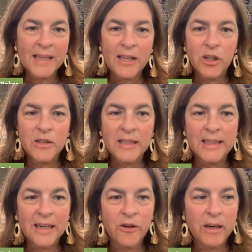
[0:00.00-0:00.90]
I usually
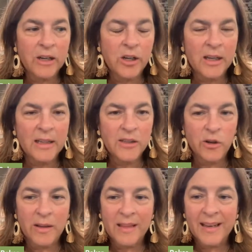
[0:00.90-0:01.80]
decorate cookies
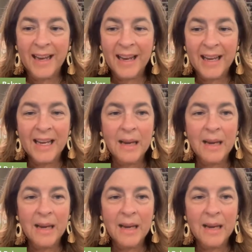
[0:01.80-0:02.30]
during the day.